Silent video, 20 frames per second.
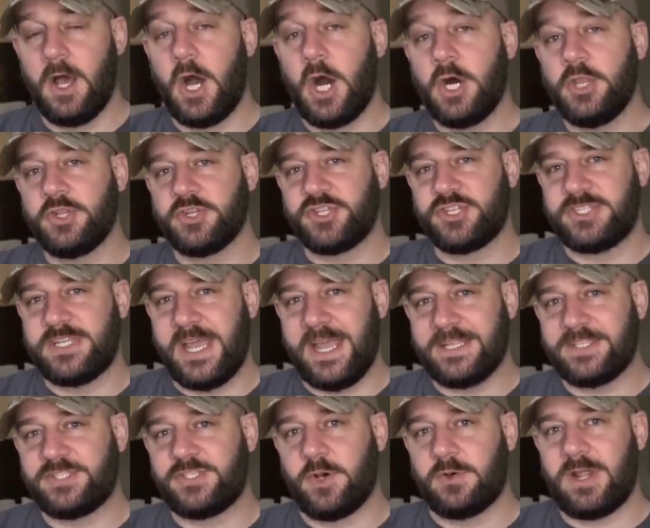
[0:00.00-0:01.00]
other
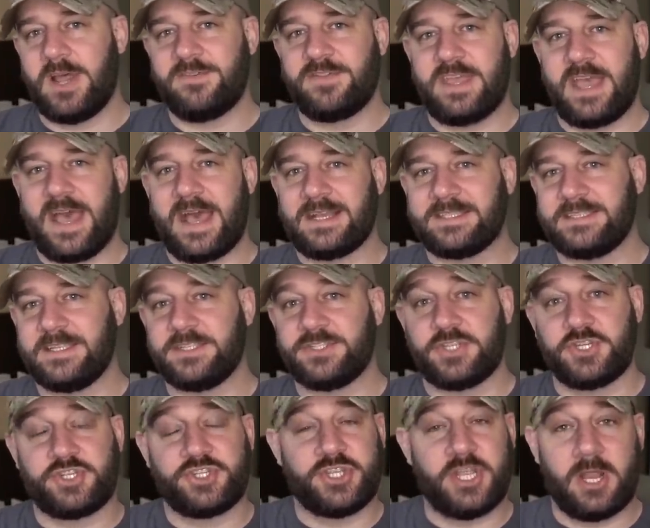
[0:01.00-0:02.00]
states don't have the access to
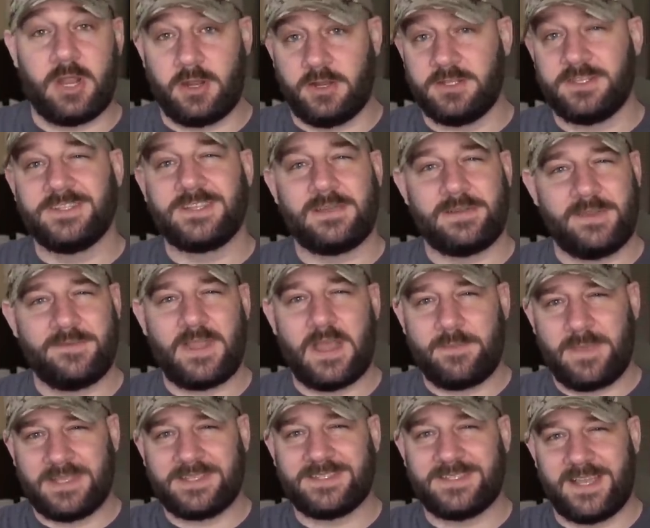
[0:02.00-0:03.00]
share, if that
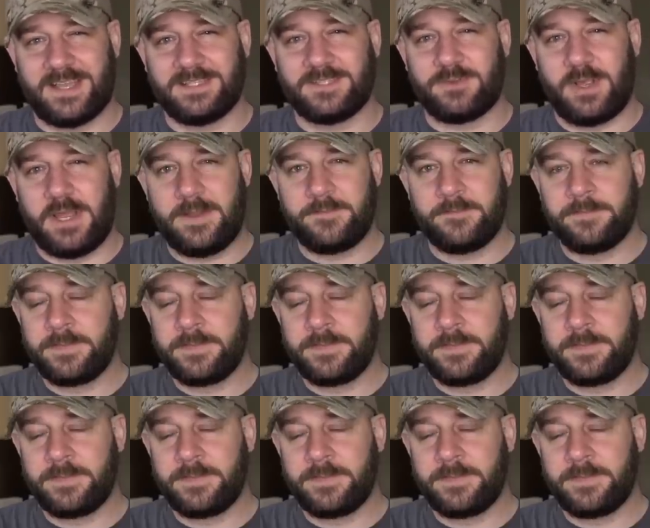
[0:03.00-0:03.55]
makes sense, right?